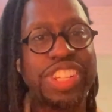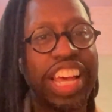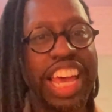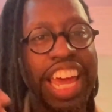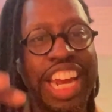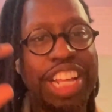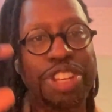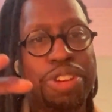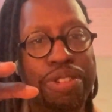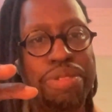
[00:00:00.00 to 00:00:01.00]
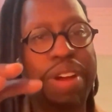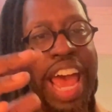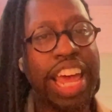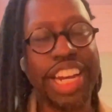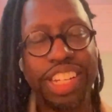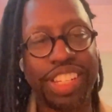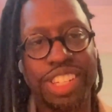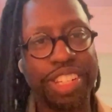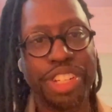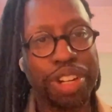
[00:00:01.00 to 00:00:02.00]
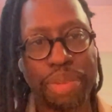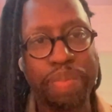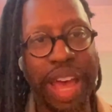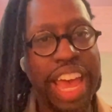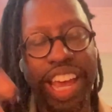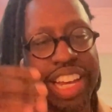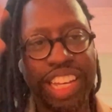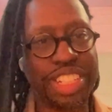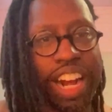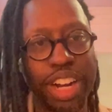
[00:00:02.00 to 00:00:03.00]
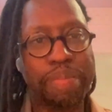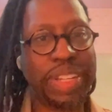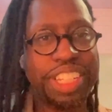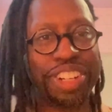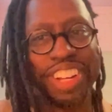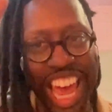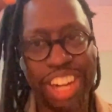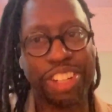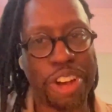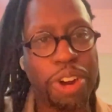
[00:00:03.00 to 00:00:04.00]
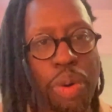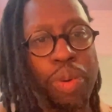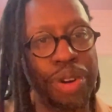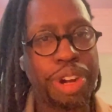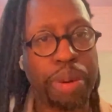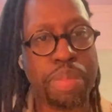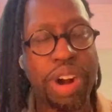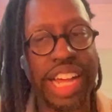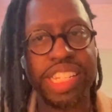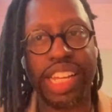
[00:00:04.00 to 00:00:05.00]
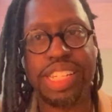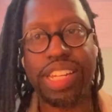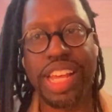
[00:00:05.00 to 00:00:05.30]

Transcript: and then you add it to your bag and you complete your catalog ordering process.